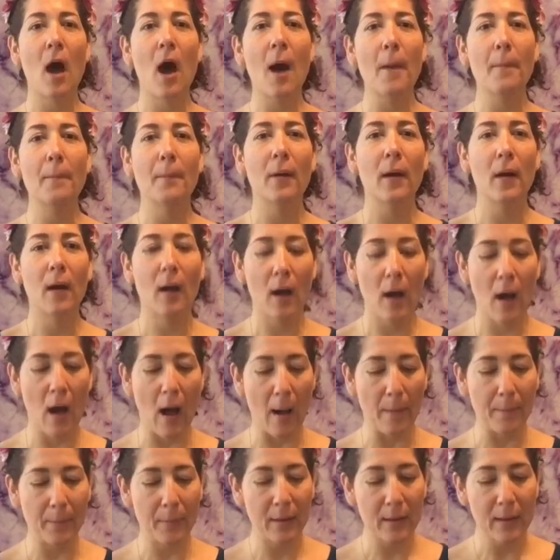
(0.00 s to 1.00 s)
hop,
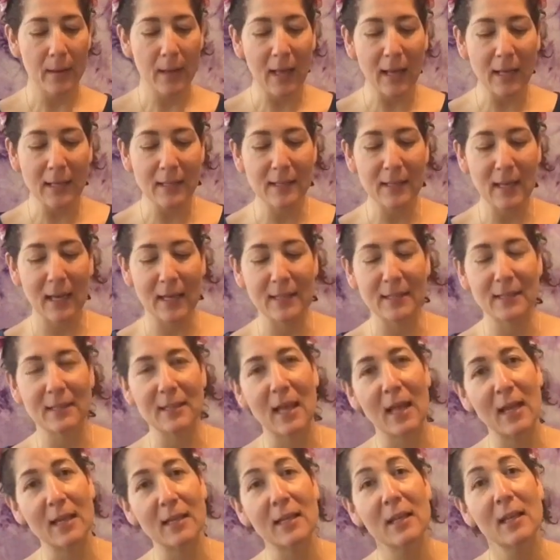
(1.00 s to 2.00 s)
hop, and I
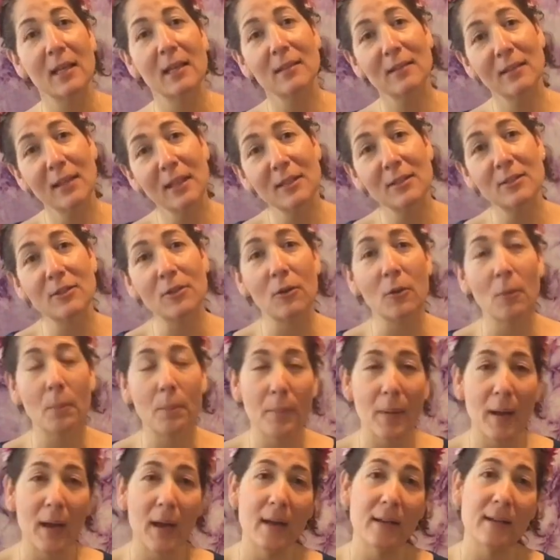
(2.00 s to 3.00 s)
said, little
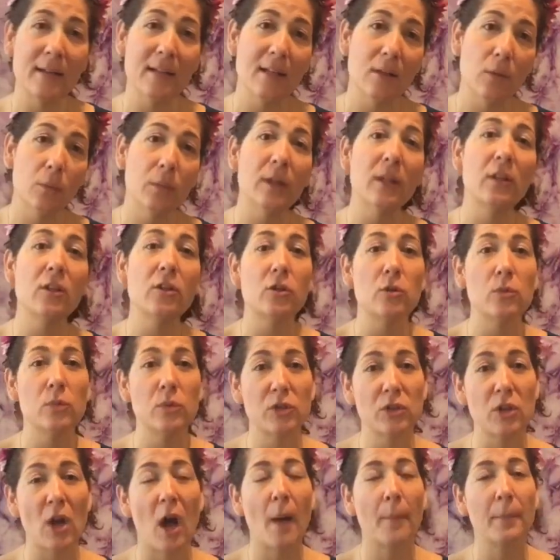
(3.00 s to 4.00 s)
bunny, will you
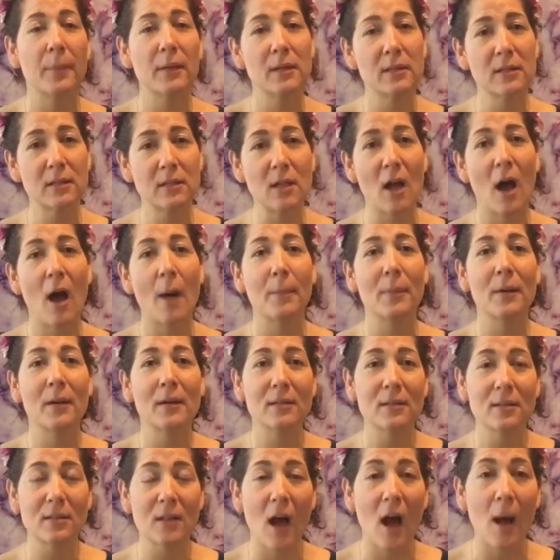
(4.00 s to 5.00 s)
stop, stop,
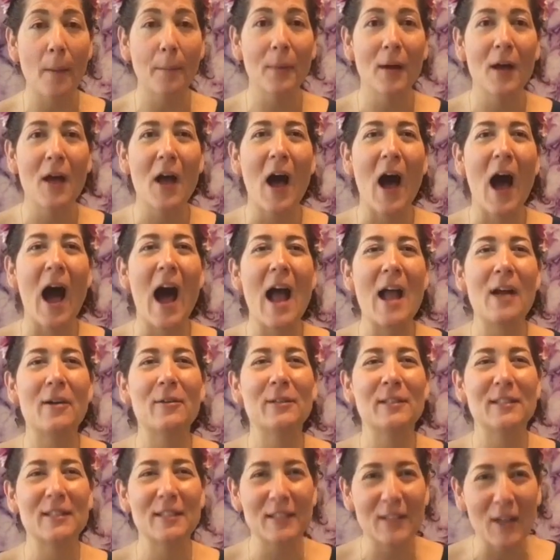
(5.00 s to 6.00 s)
stop? I
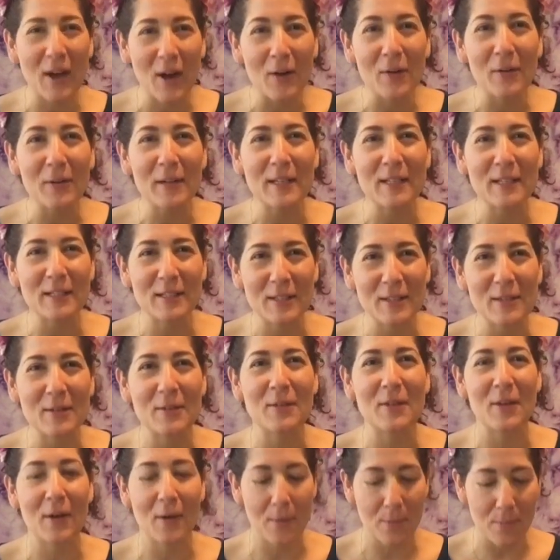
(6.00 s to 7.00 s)
was going
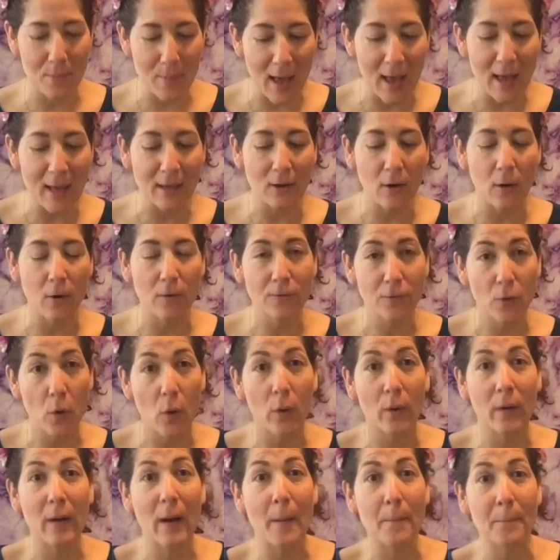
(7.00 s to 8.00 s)
to the meadow
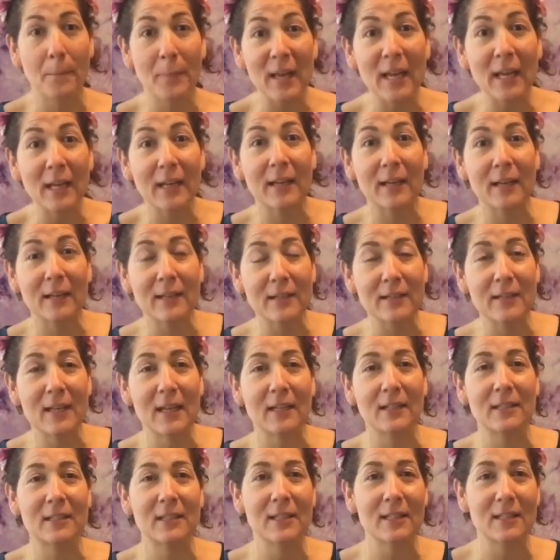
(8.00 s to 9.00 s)
for a
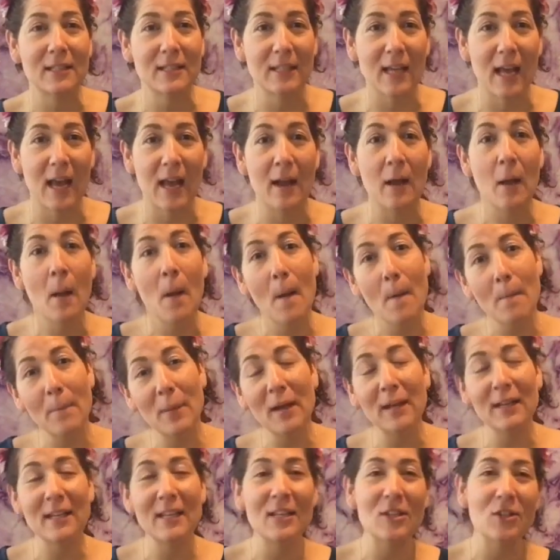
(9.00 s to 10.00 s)
picnic today,
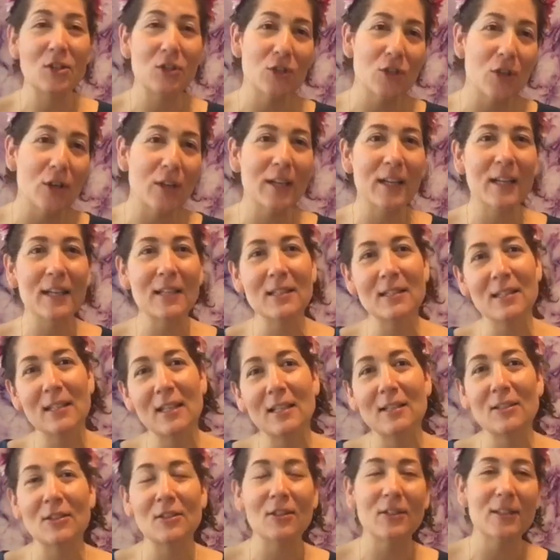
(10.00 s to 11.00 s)
but he shook his
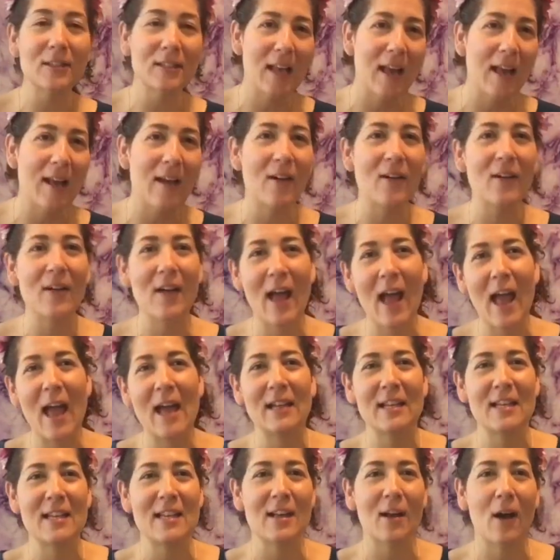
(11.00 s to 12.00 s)
little tail
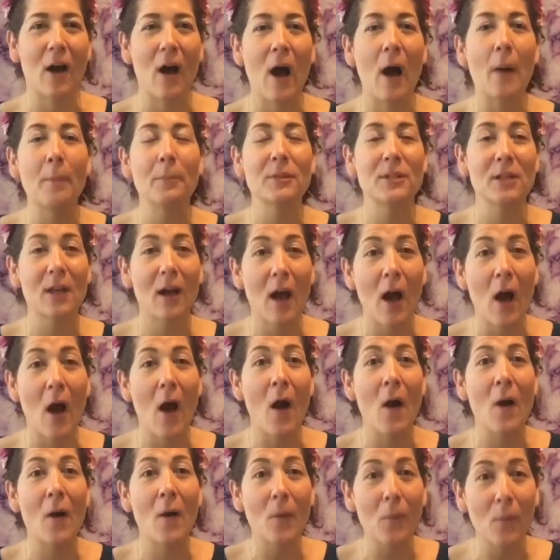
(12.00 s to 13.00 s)
and he hopped
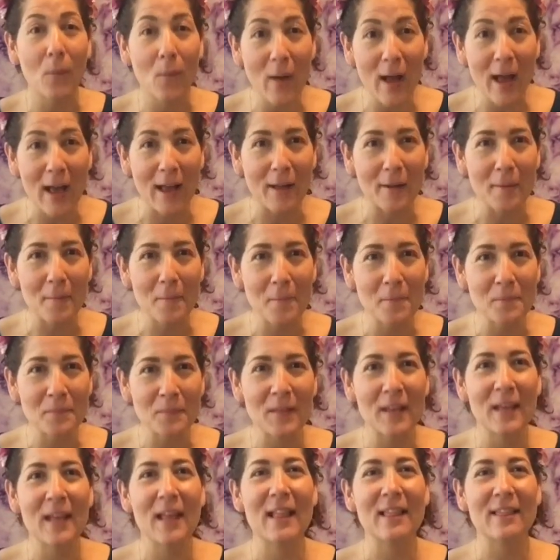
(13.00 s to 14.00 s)
away.
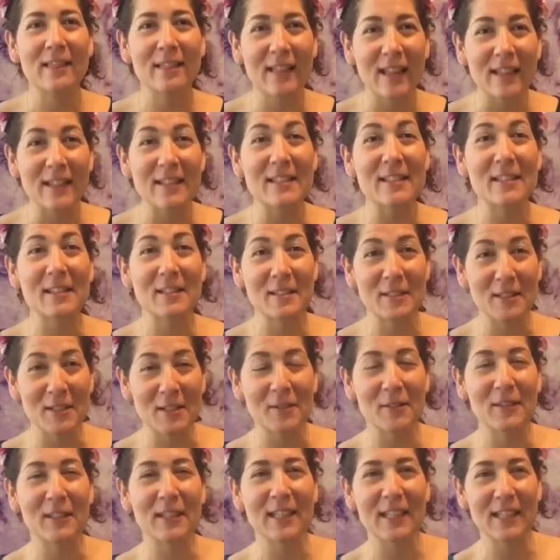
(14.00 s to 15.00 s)
Let's
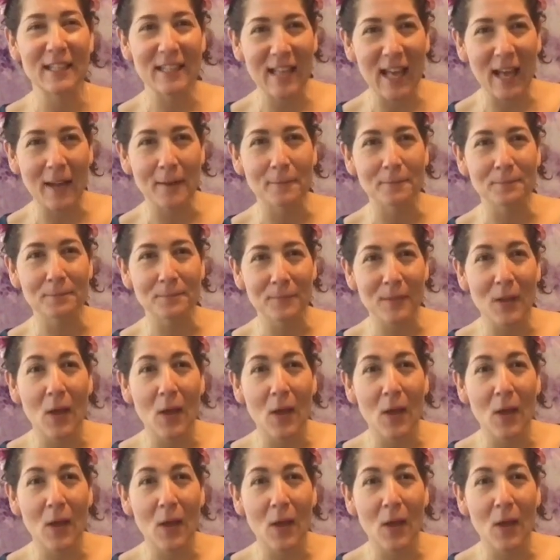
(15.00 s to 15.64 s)
do it again.